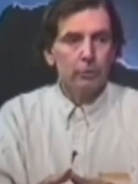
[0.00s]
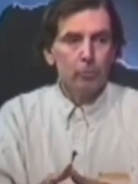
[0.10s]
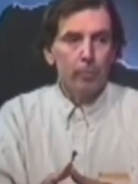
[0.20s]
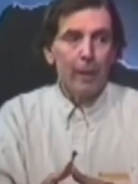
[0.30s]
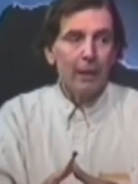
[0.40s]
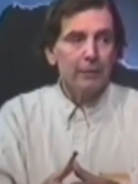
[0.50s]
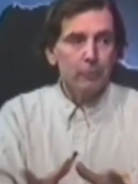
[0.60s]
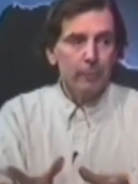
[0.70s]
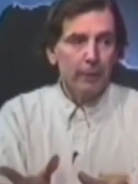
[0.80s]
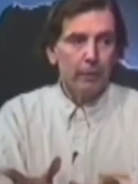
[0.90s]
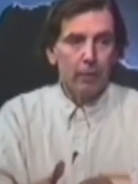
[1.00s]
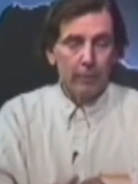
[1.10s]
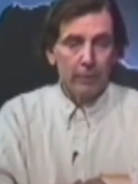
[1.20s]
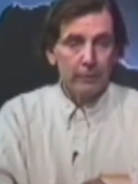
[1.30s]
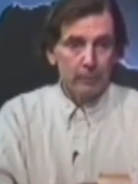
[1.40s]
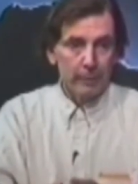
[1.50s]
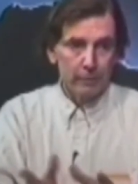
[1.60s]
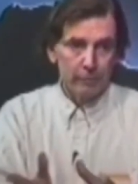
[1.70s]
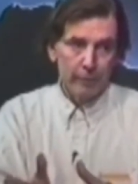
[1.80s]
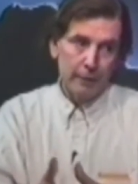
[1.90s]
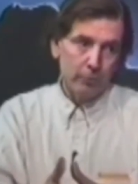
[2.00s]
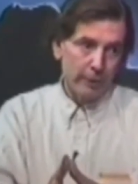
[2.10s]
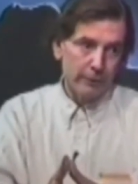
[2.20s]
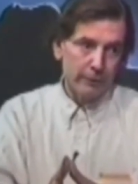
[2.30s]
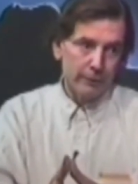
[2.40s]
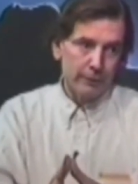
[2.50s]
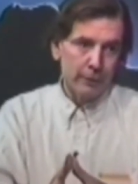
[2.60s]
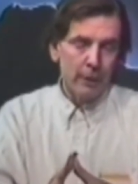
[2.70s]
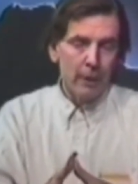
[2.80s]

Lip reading: to bondsmen of unspecified races,